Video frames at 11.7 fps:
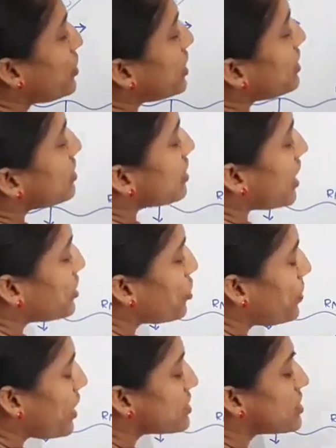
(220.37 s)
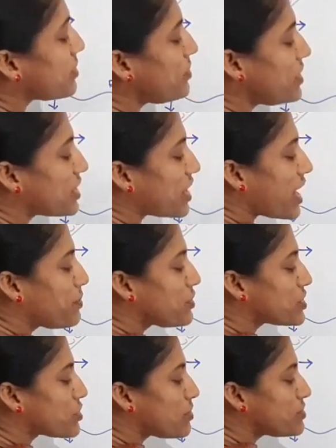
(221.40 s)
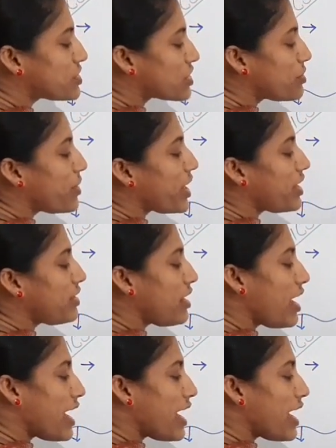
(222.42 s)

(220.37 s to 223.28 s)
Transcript: within the cytoplasm, the ribosomes remain